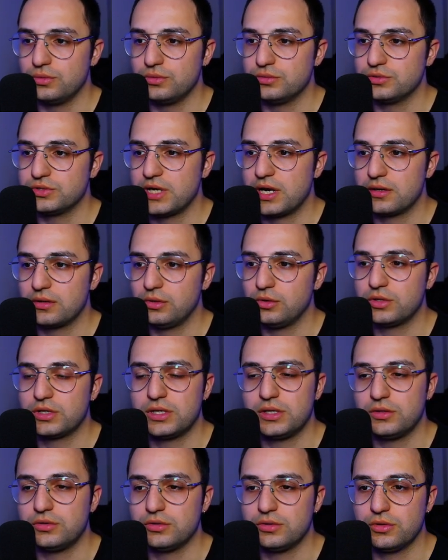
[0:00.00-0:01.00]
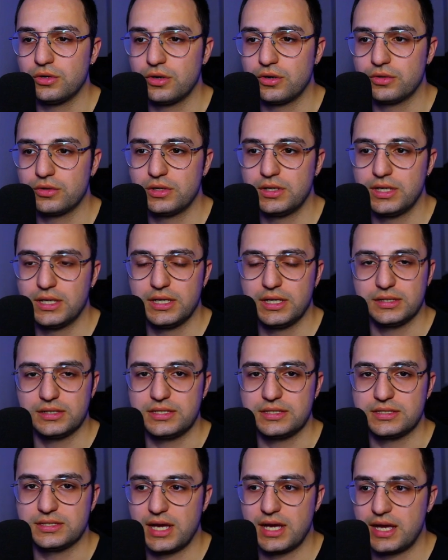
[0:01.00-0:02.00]
are looking to your
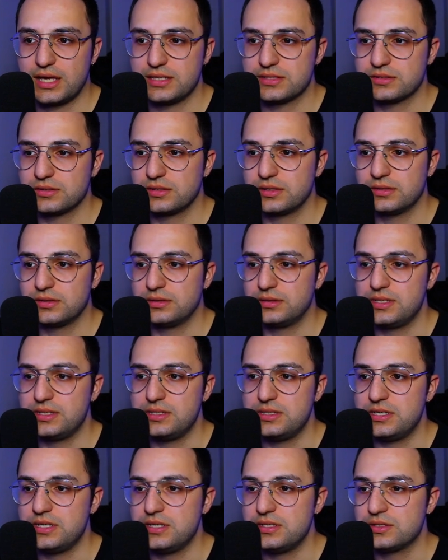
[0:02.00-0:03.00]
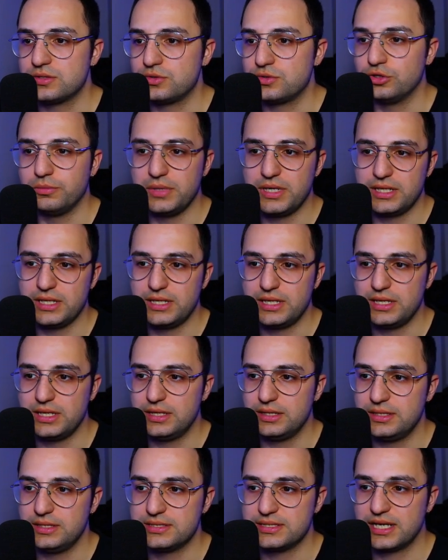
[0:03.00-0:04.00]
designs, or these could be the
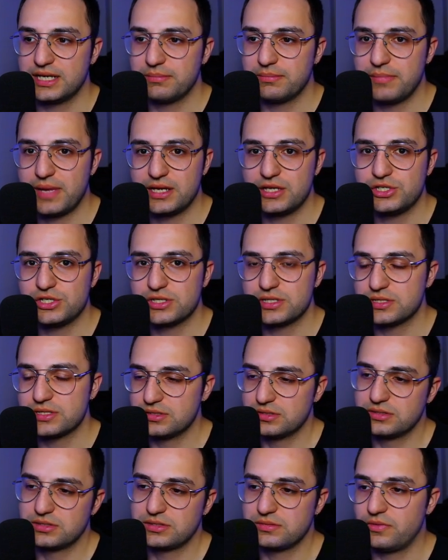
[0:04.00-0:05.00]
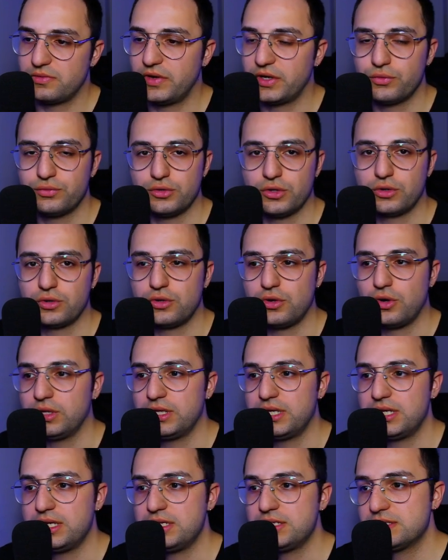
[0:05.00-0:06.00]
design managers, one of your
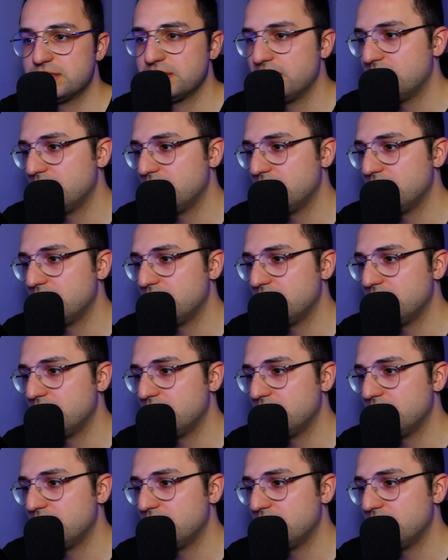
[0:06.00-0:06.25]
colleagues,